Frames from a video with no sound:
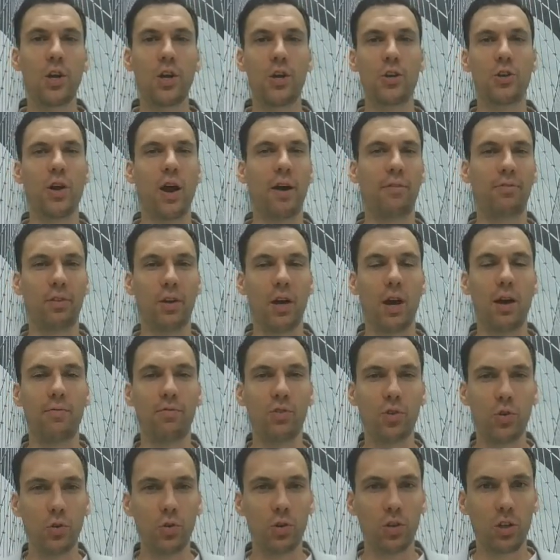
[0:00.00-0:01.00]
You have to
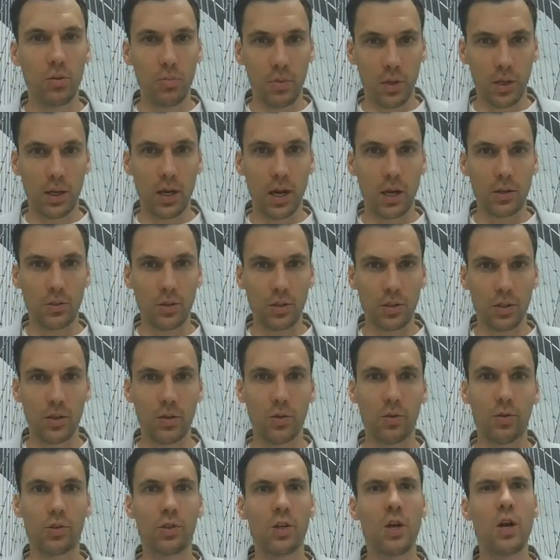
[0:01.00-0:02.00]
have good communication
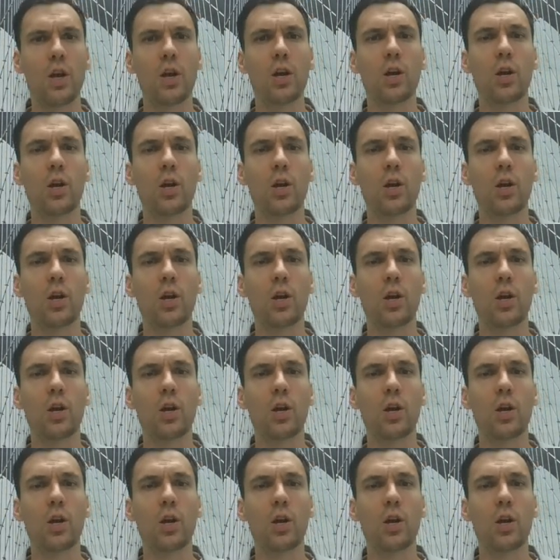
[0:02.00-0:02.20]
skills,